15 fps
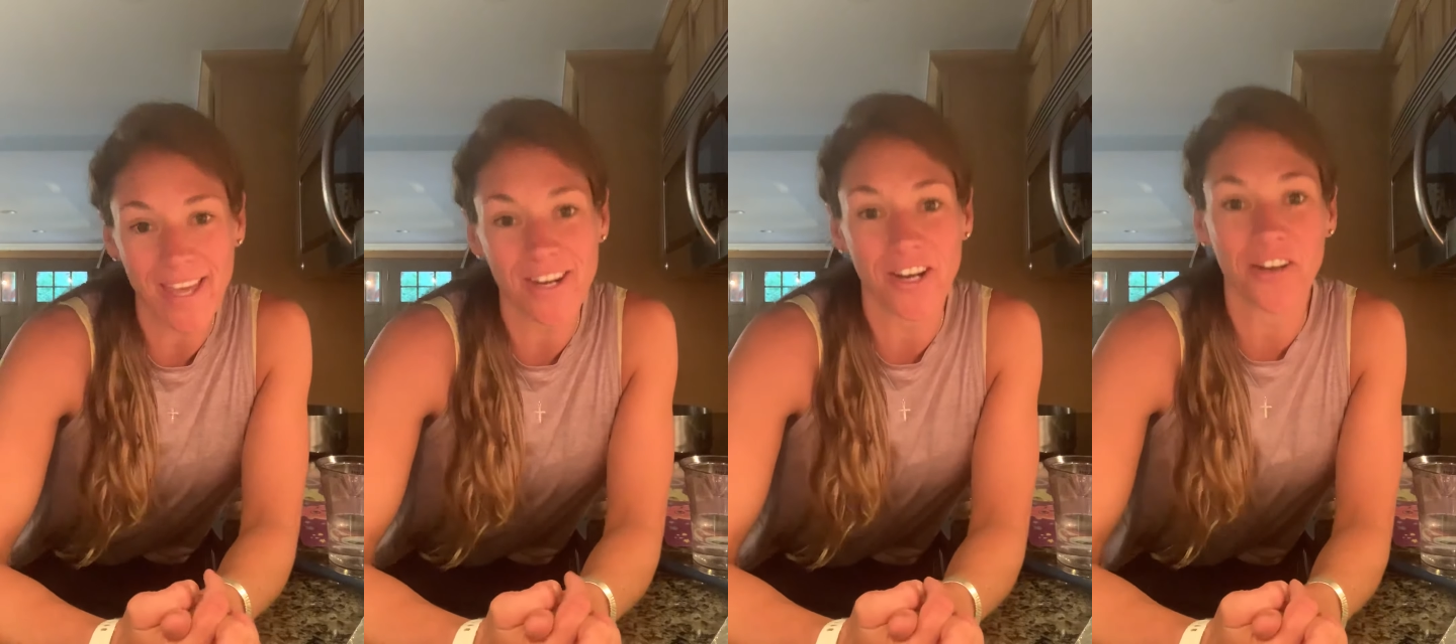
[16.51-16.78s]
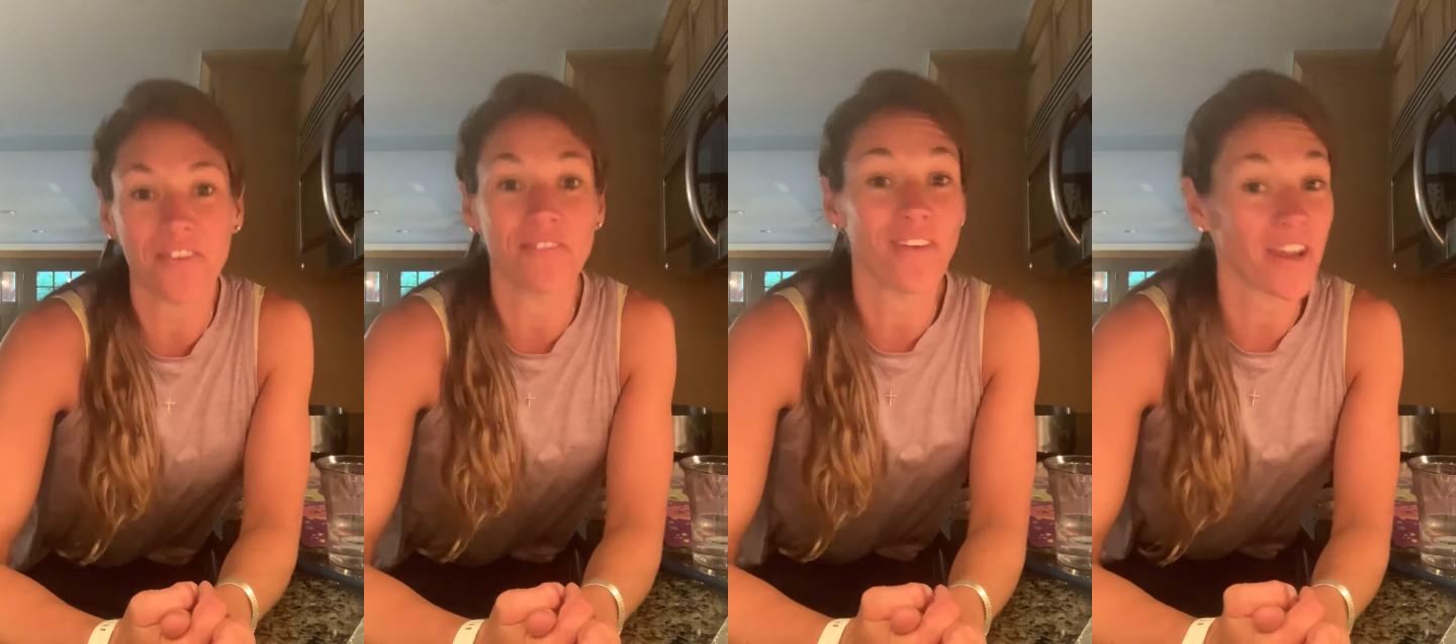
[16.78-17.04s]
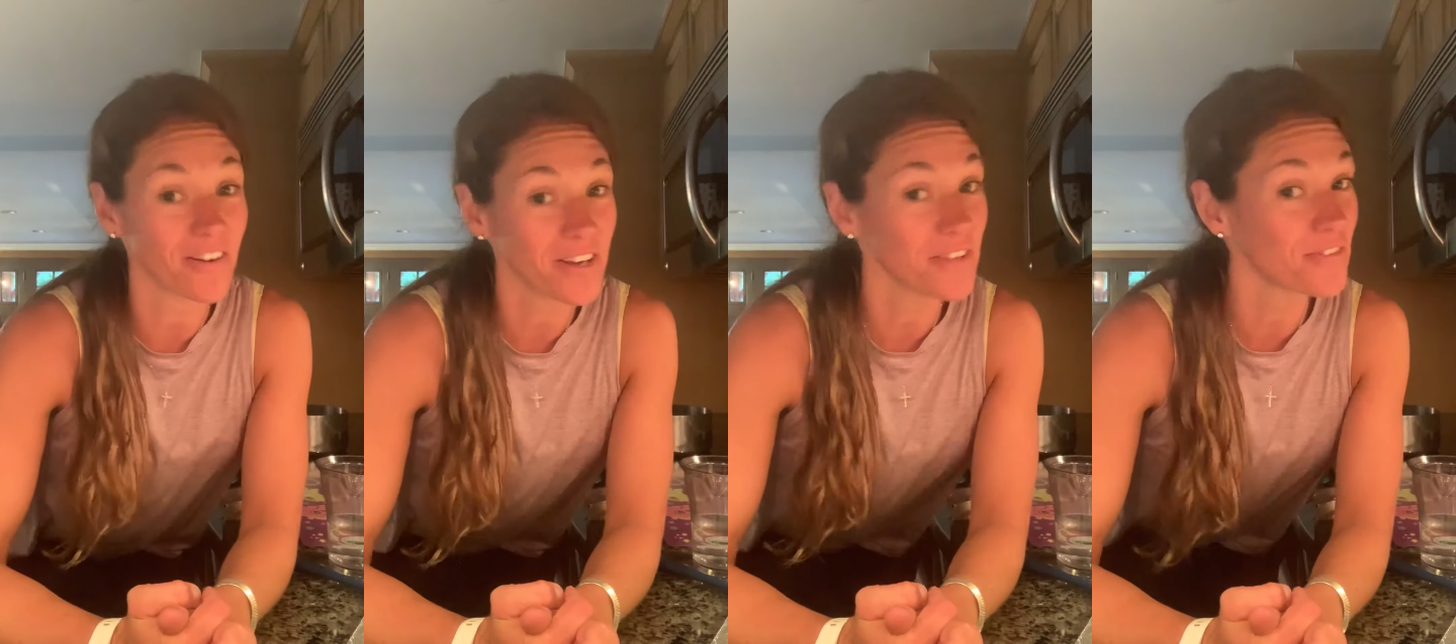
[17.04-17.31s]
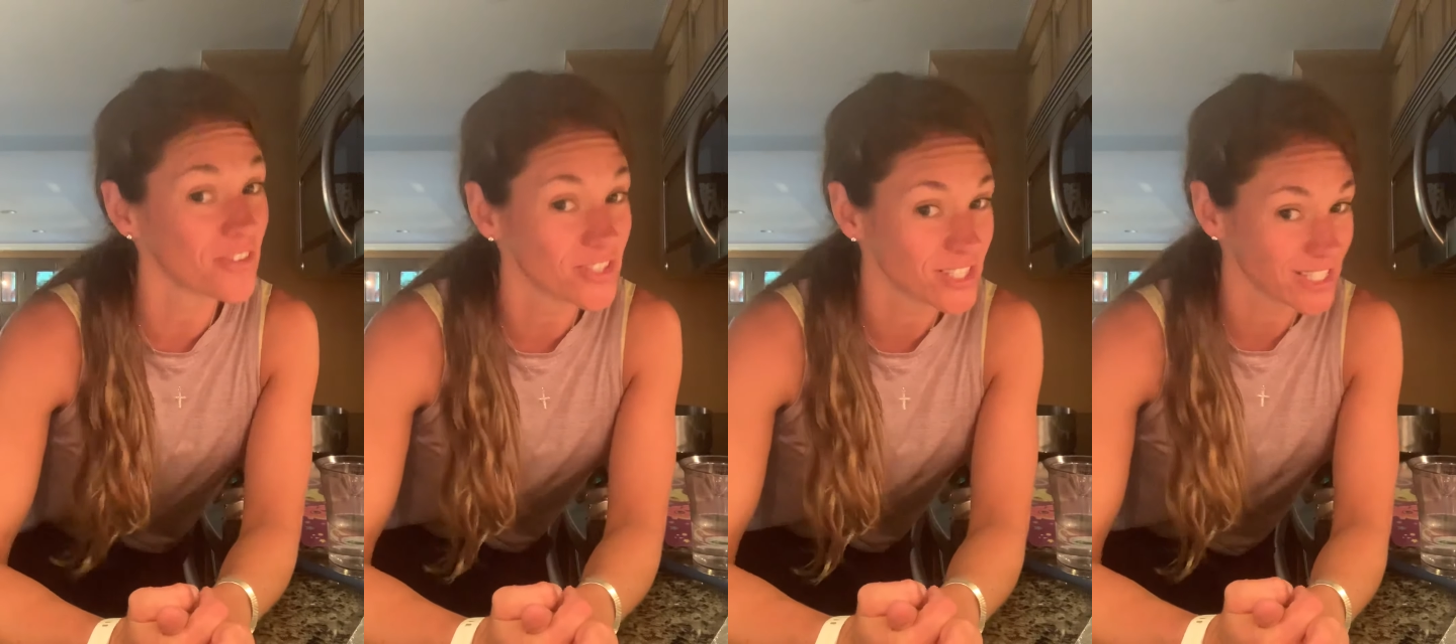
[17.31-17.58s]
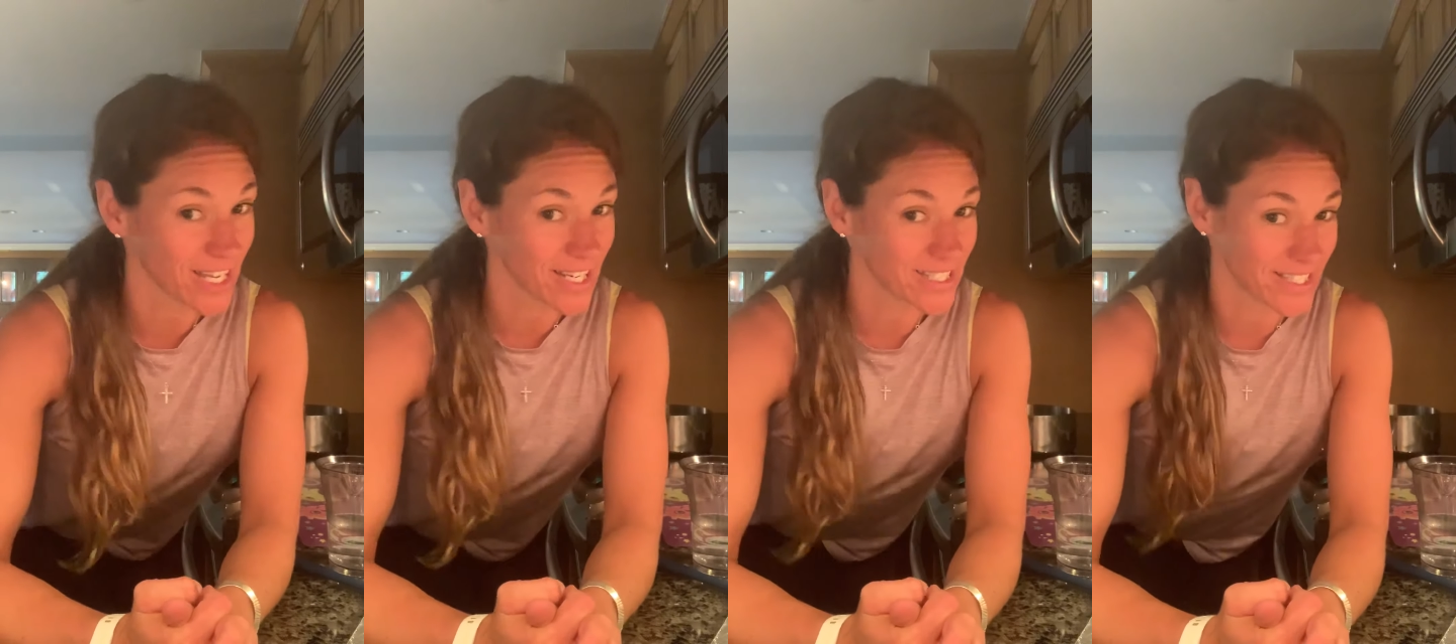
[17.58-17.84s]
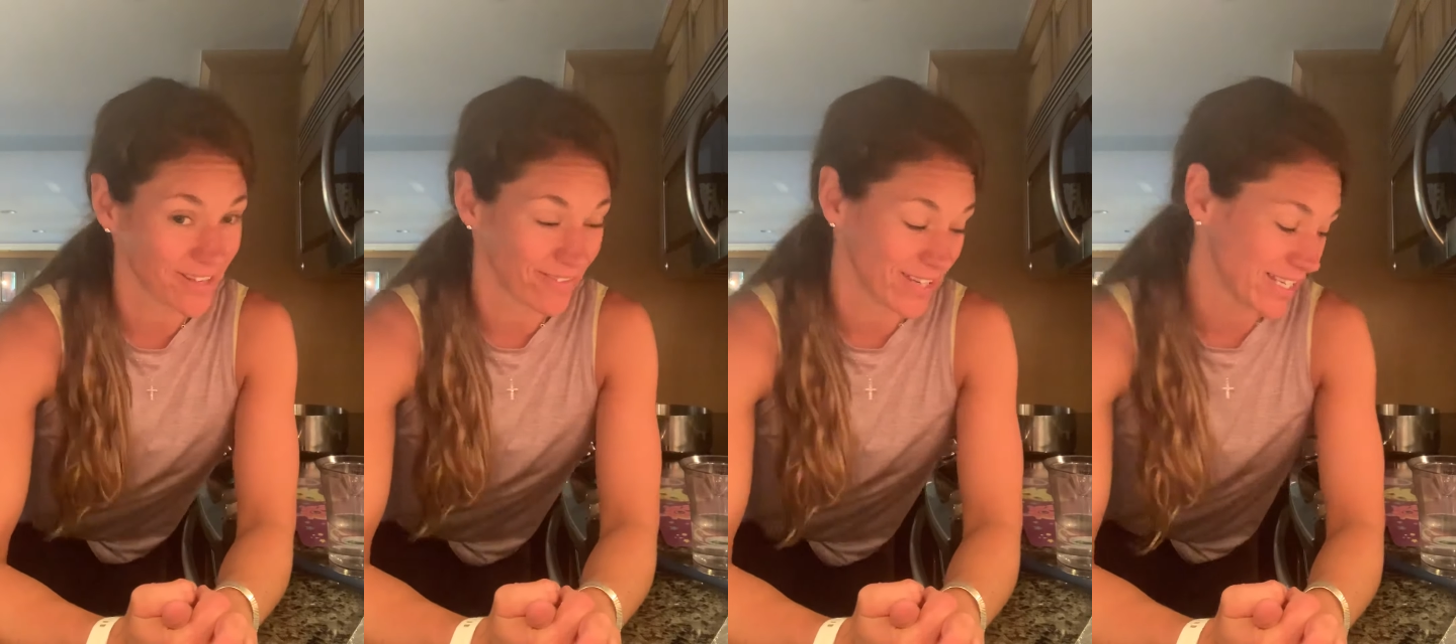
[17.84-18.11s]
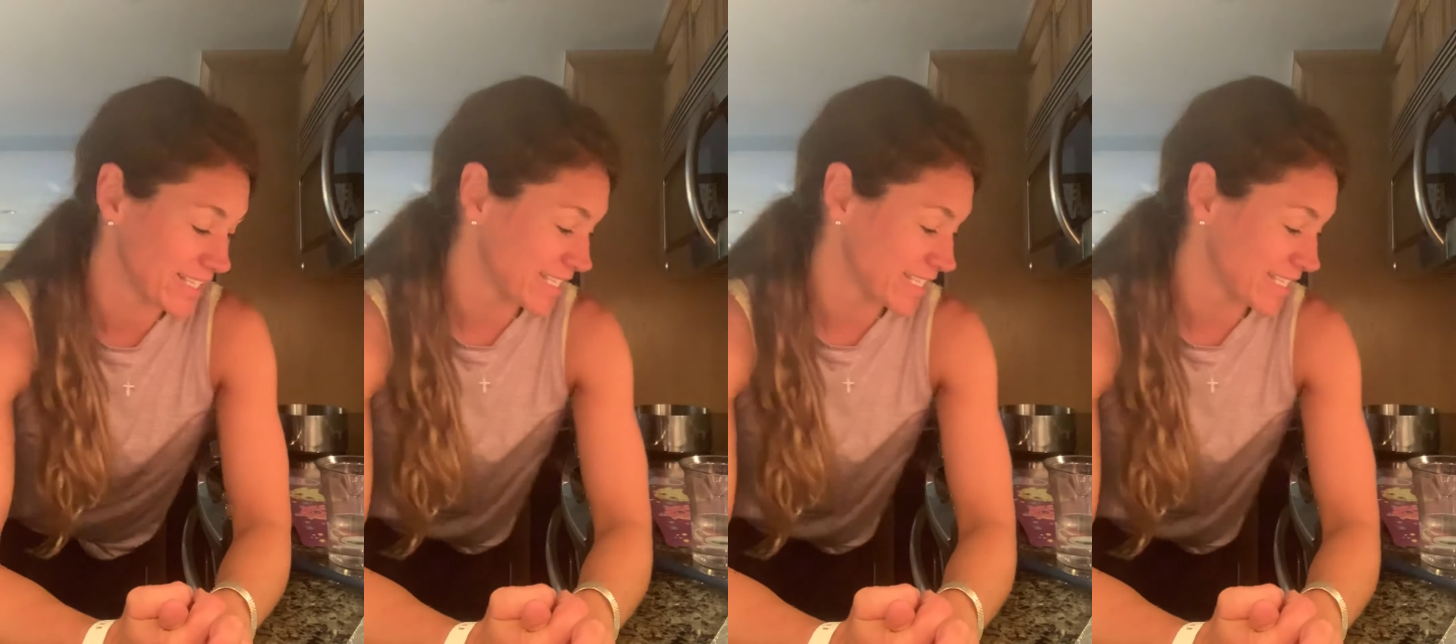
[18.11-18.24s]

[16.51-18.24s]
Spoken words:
And our very first activity